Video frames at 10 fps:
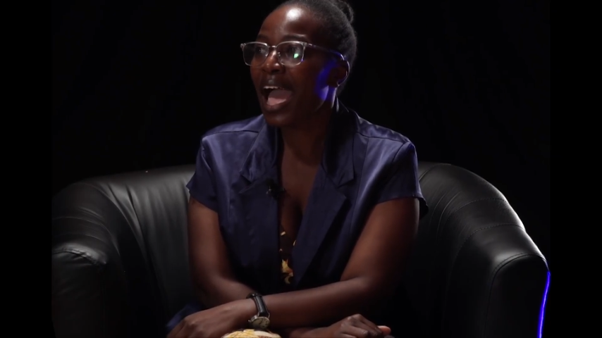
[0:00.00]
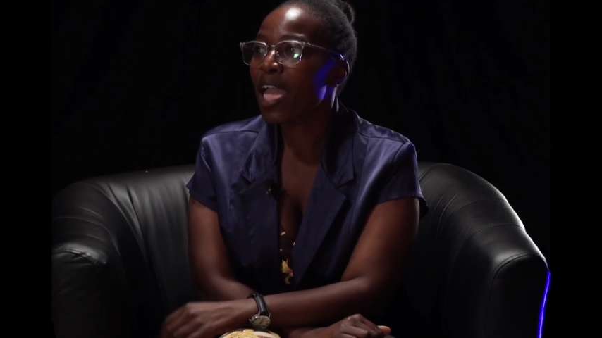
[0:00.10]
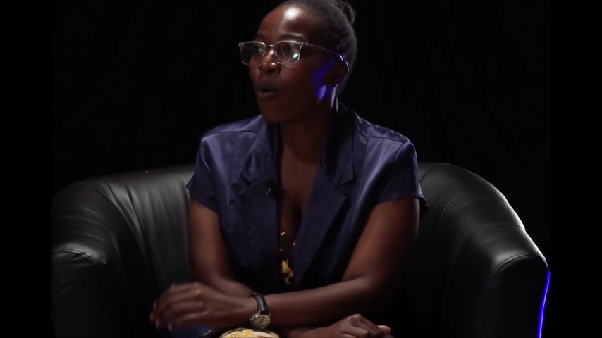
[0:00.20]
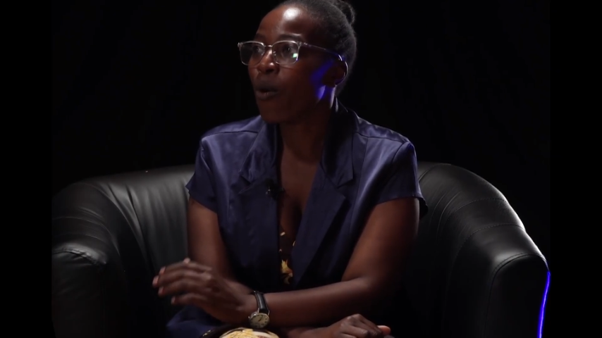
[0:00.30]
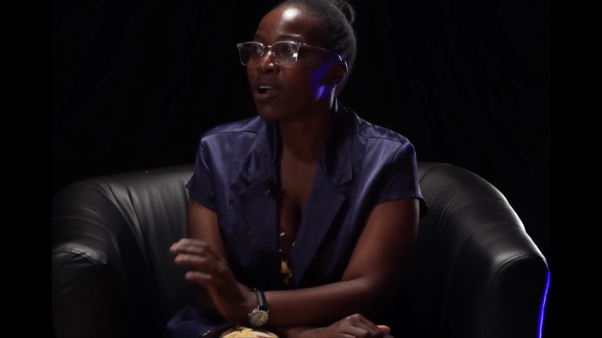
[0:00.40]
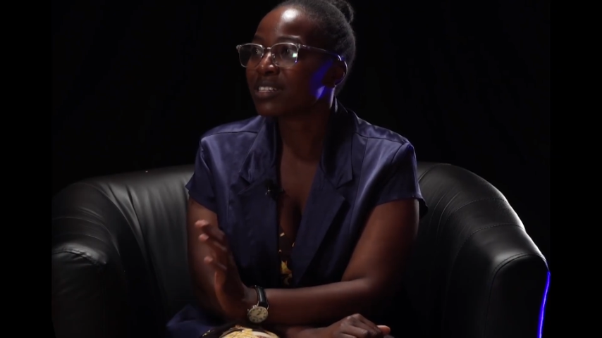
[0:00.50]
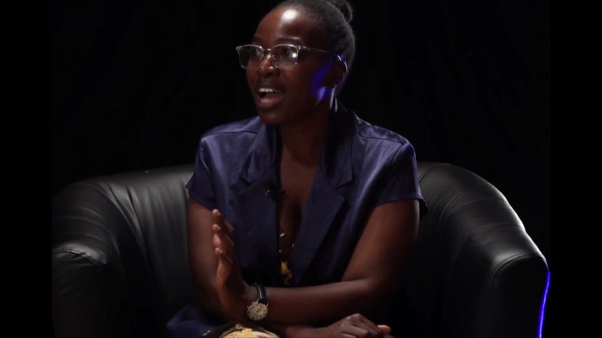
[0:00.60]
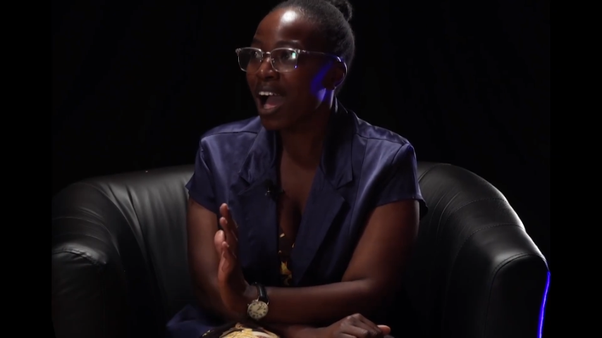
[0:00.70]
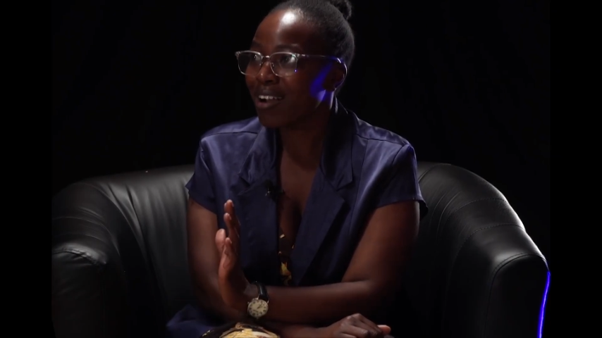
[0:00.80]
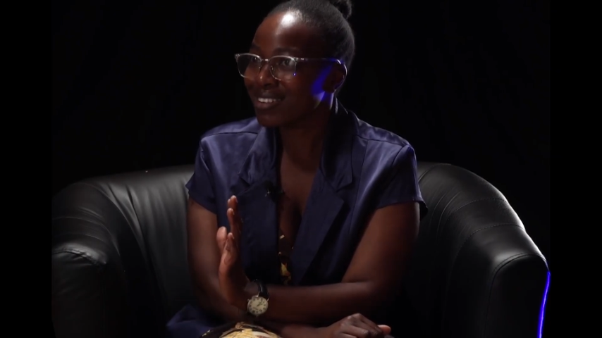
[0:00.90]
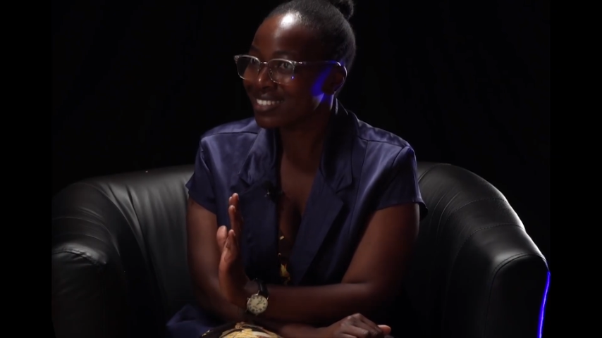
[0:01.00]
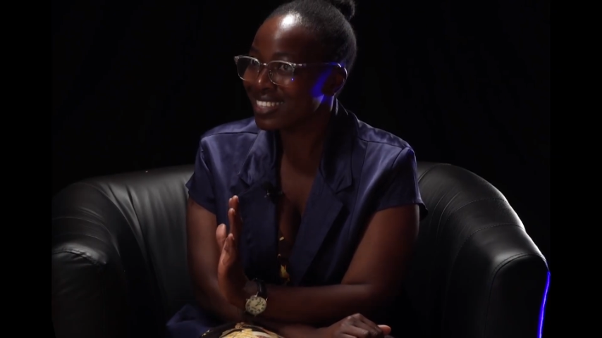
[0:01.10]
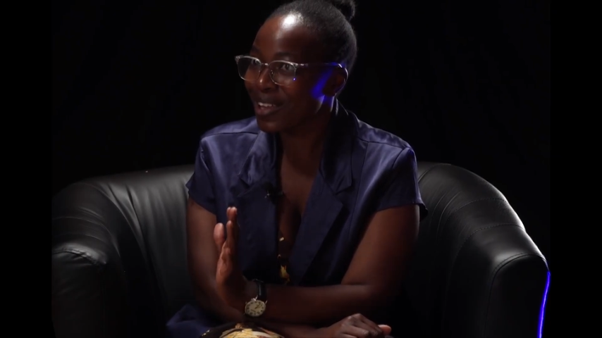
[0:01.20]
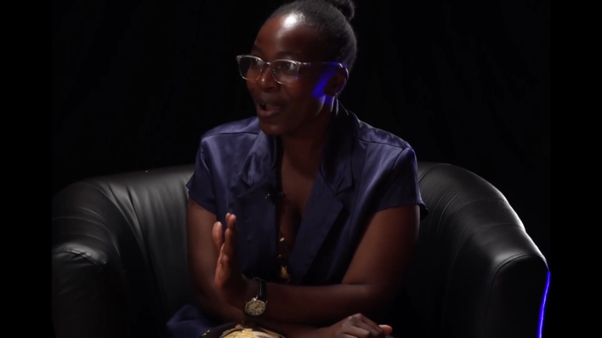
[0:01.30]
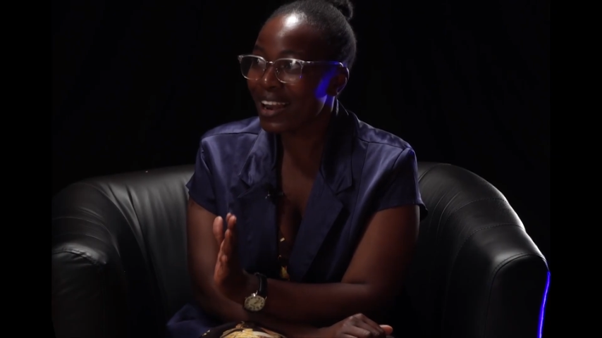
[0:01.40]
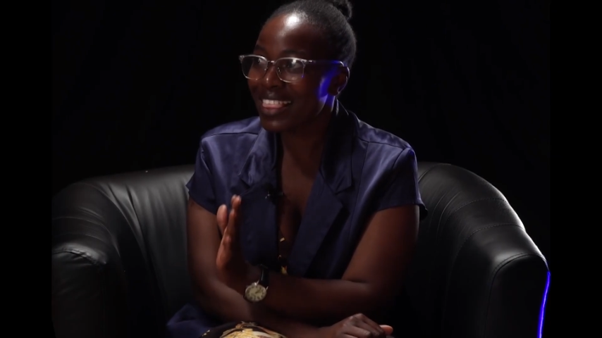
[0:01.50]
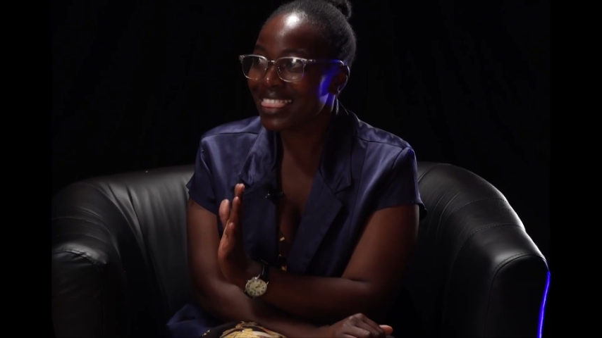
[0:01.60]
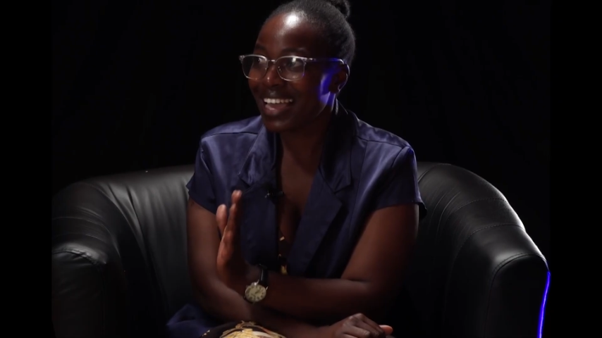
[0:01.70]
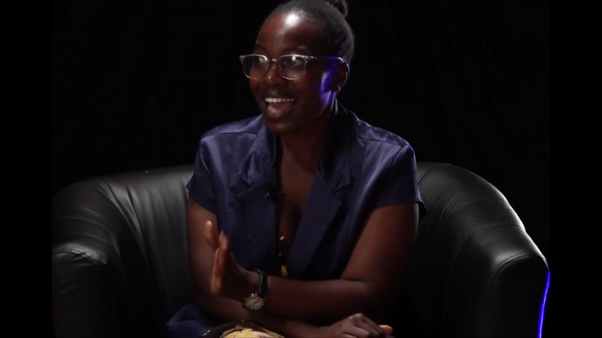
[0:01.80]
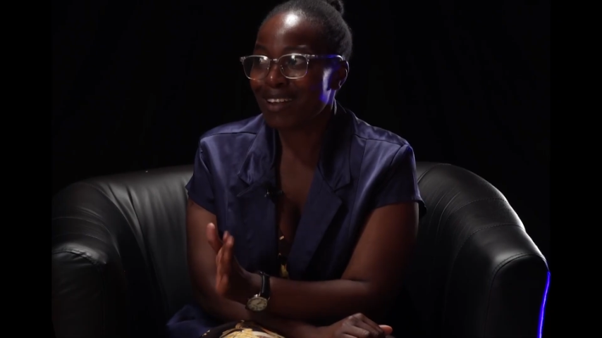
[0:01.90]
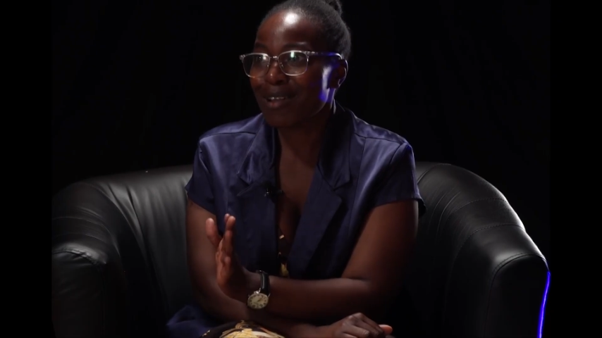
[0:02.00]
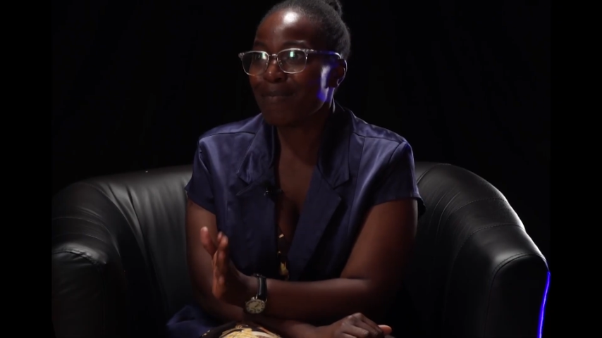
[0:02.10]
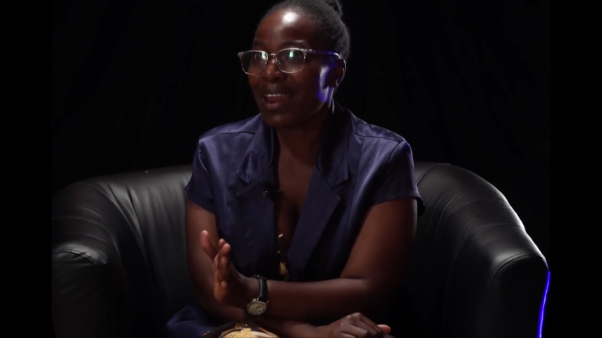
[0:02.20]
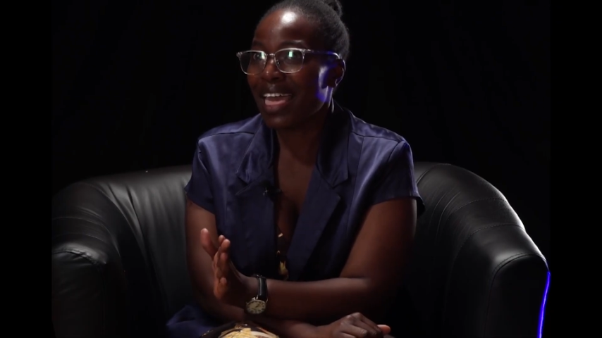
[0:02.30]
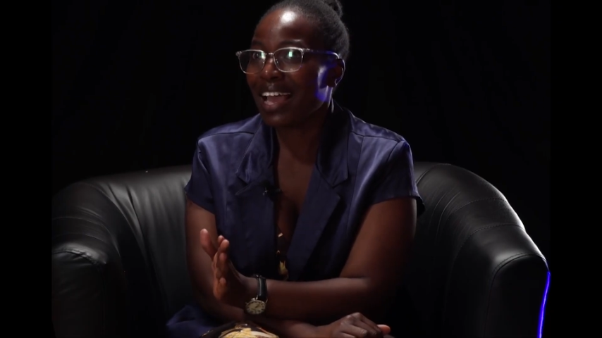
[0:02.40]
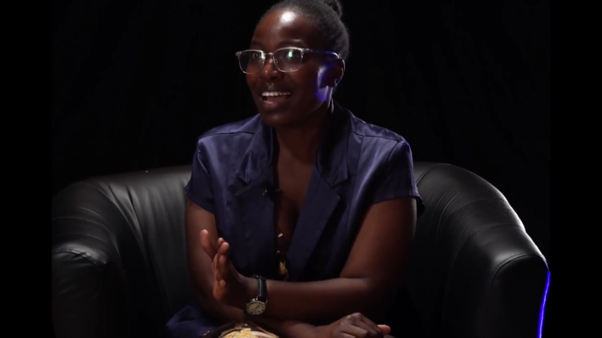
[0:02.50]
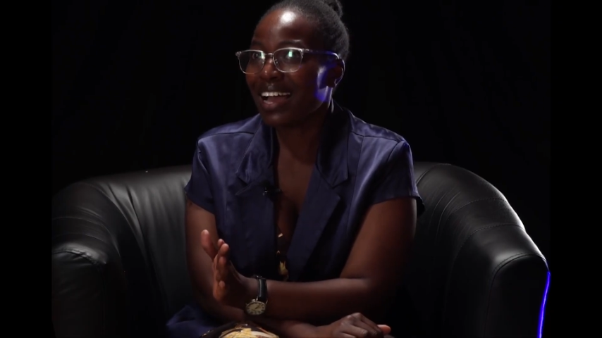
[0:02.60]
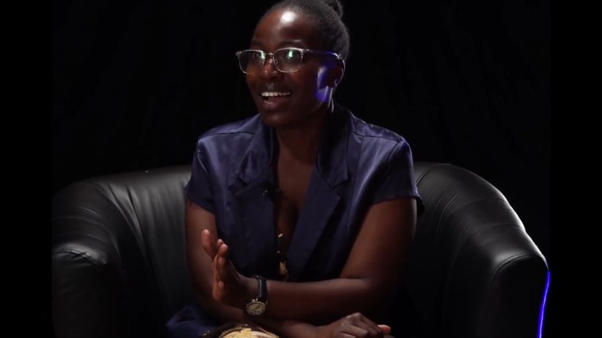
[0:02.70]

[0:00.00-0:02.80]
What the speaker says: I walked out. The only thing I remember, like,